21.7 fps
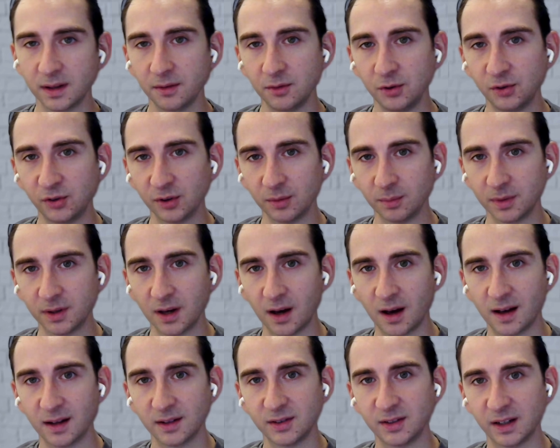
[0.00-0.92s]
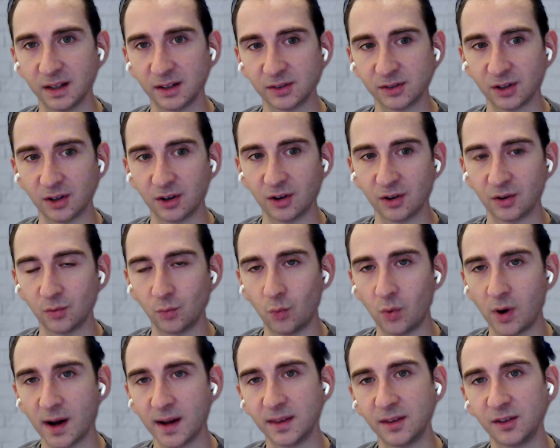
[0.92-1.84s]
I want to give you some context
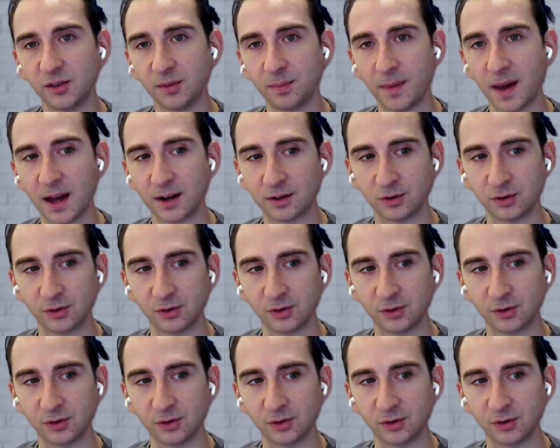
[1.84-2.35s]
on why this